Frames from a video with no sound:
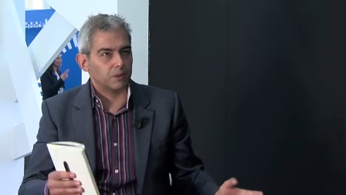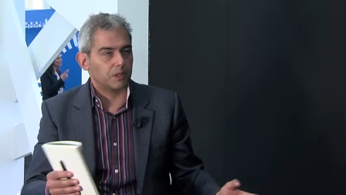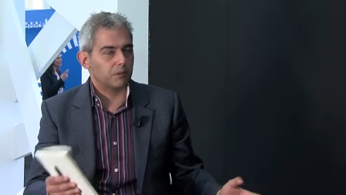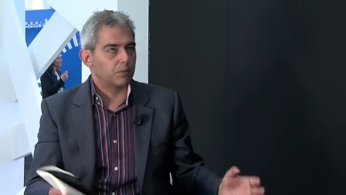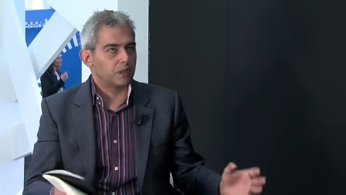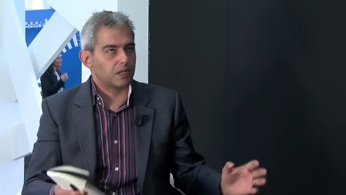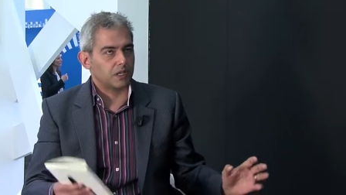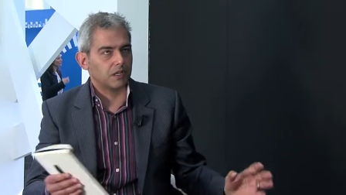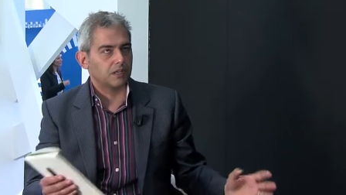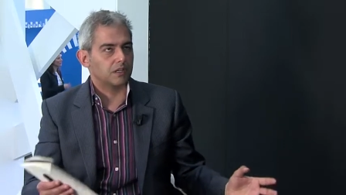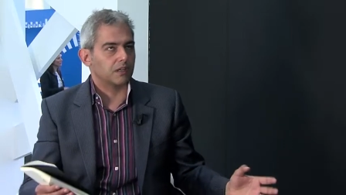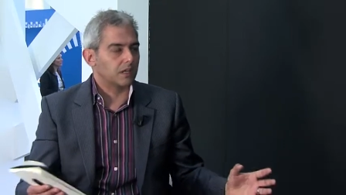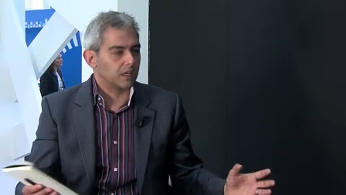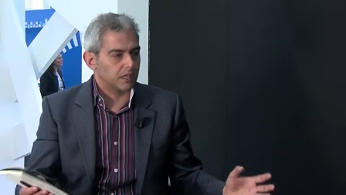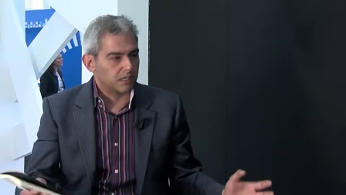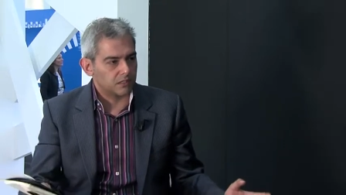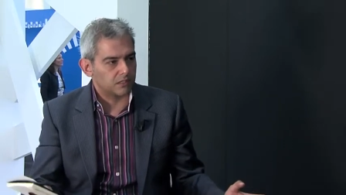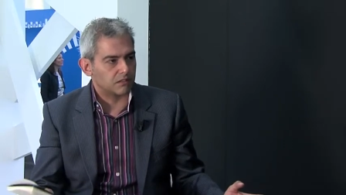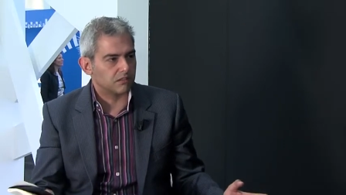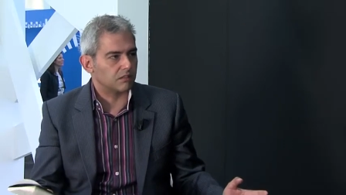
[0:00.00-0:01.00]
we kind of
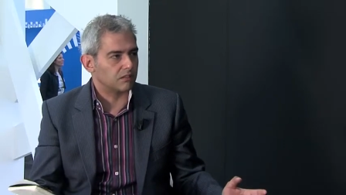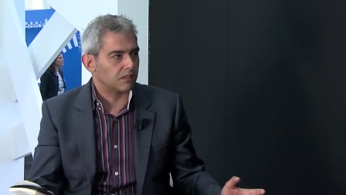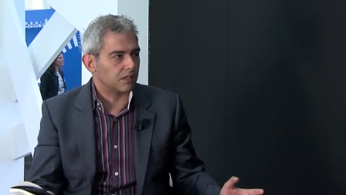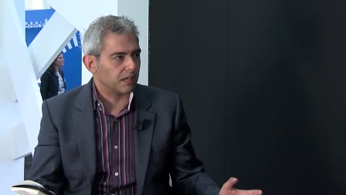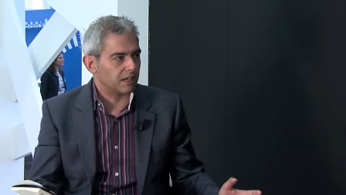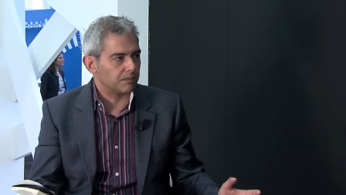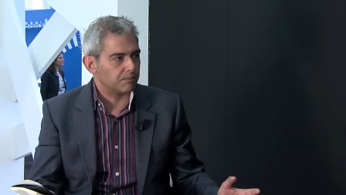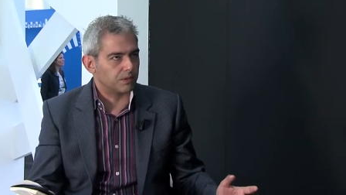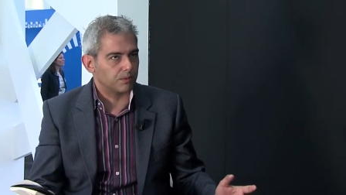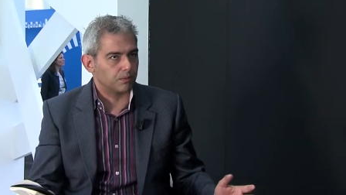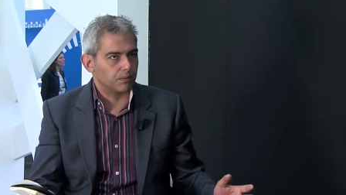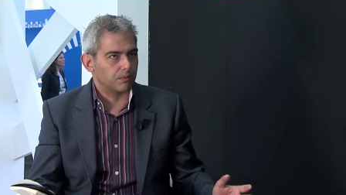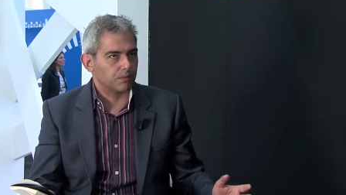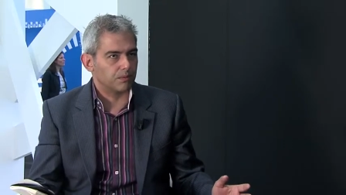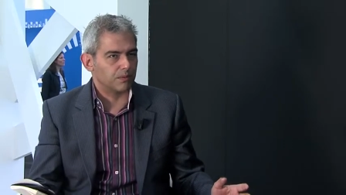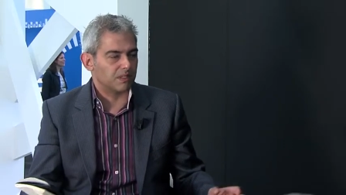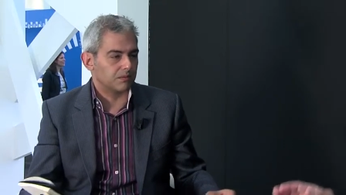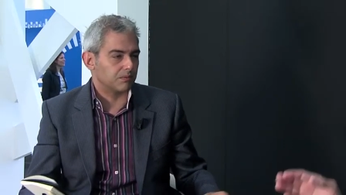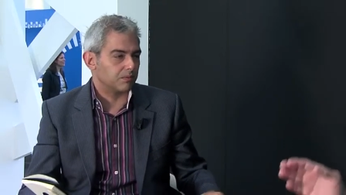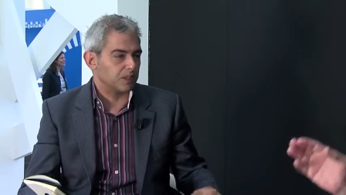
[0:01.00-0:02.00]
like to do that, but
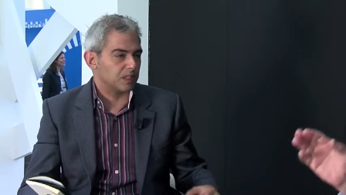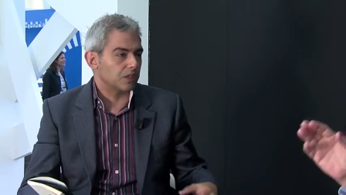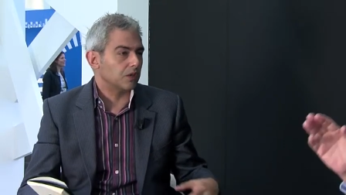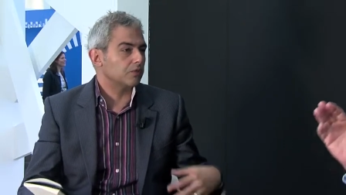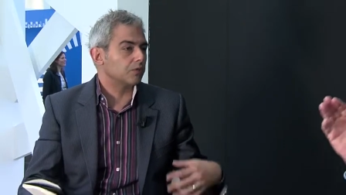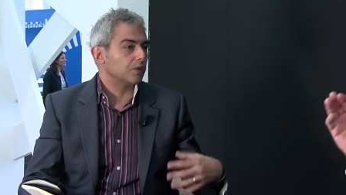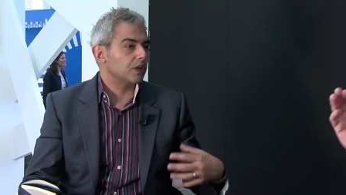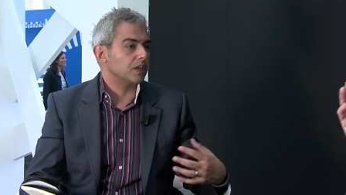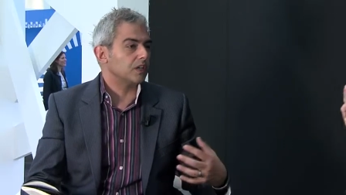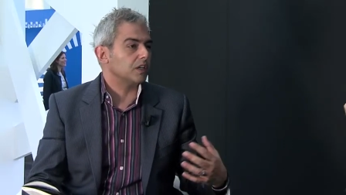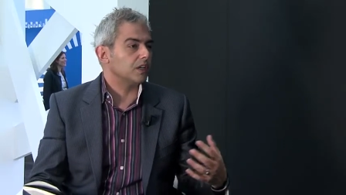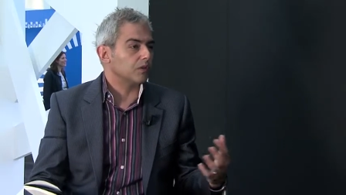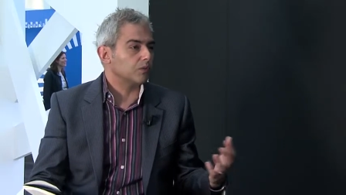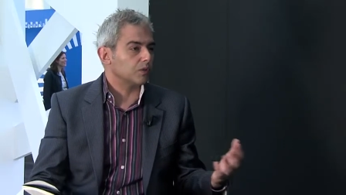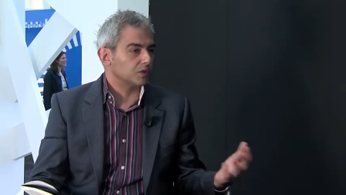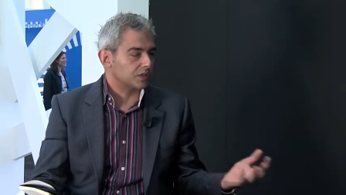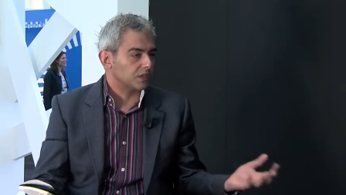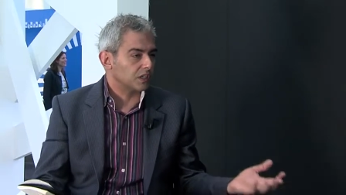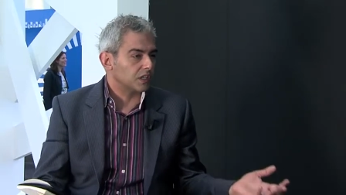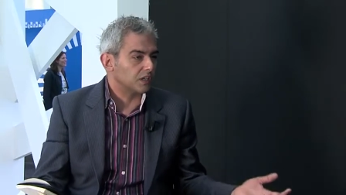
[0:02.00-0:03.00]
we don't really know
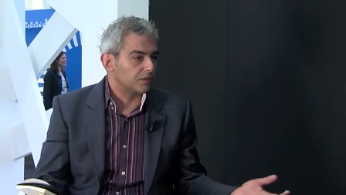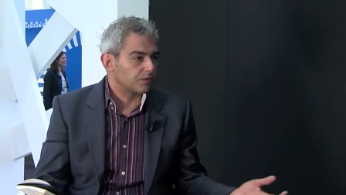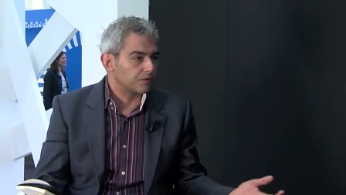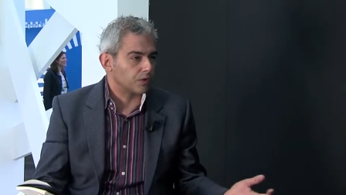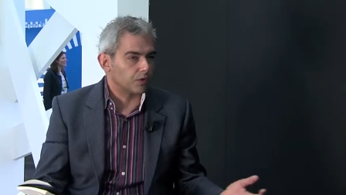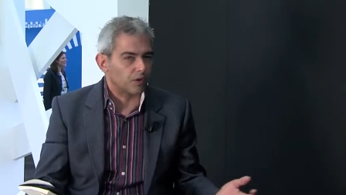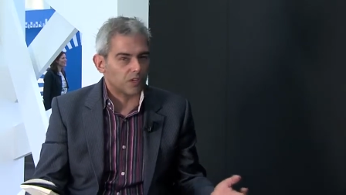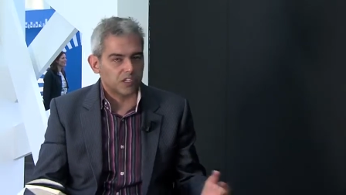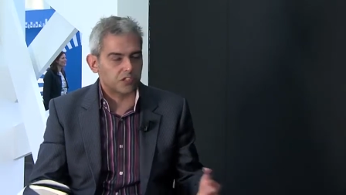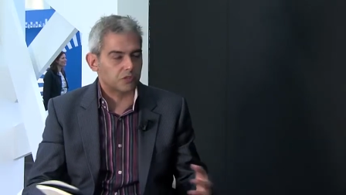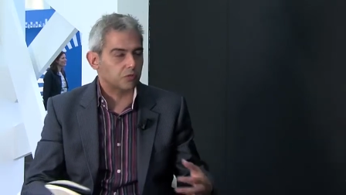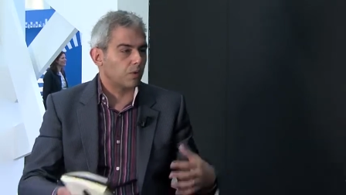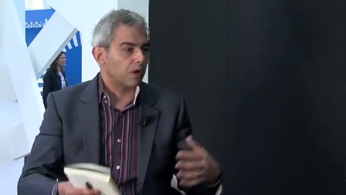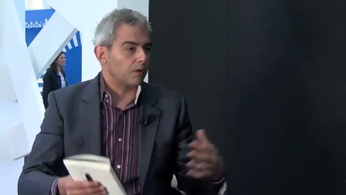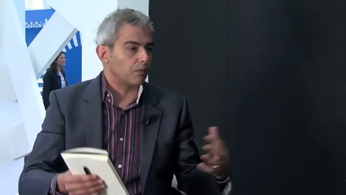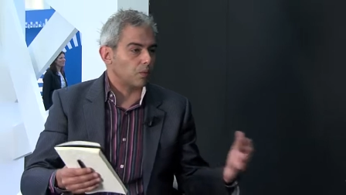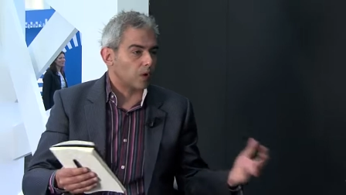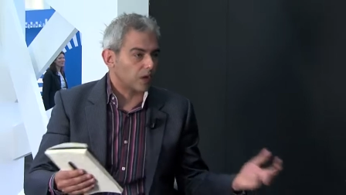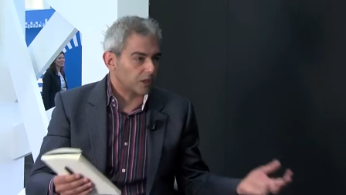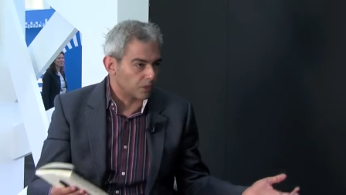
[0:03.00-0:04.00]
what's in it for us.
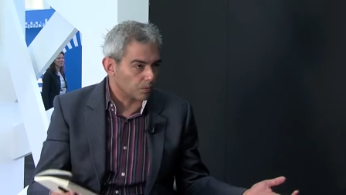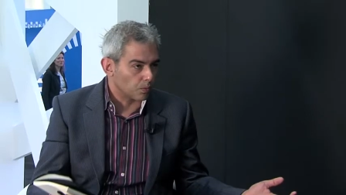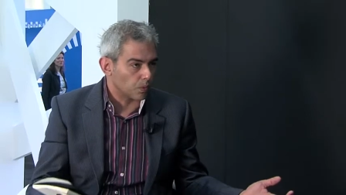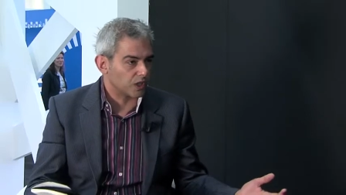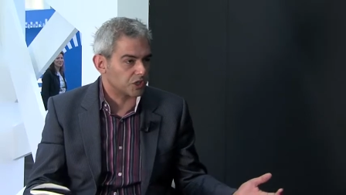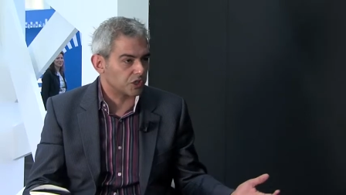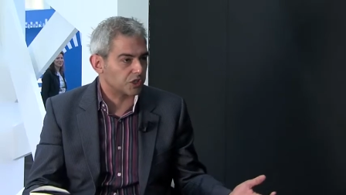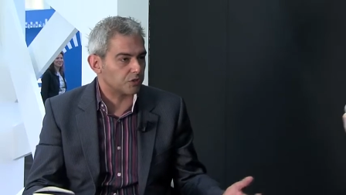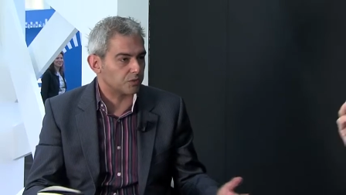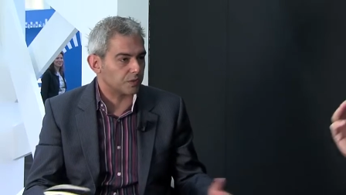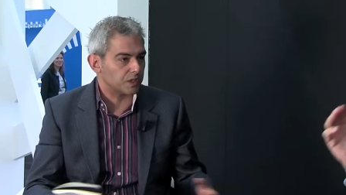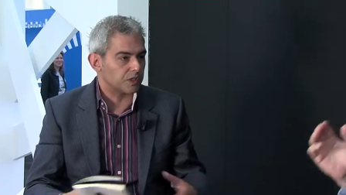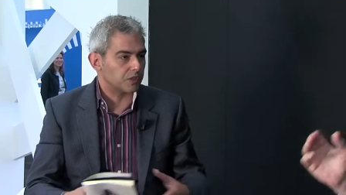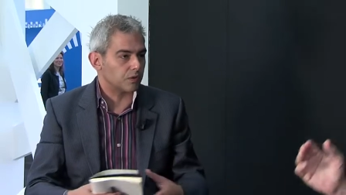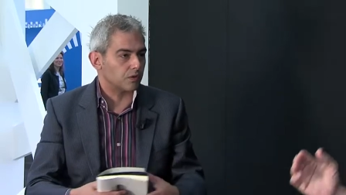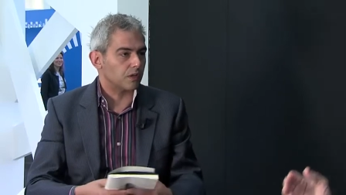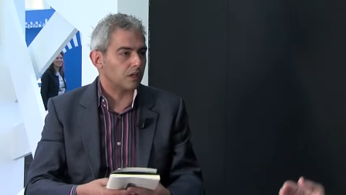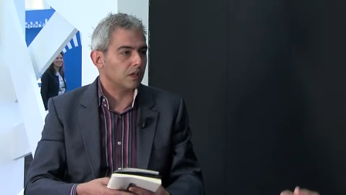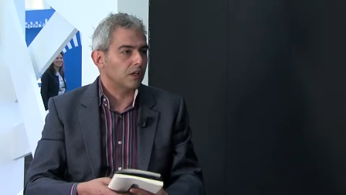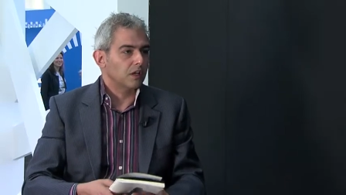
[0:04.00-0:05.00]
Why should we
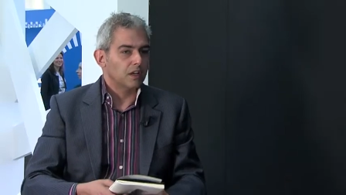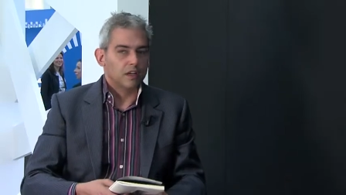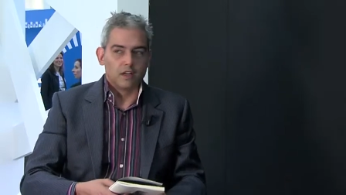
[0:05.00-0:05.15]
do it?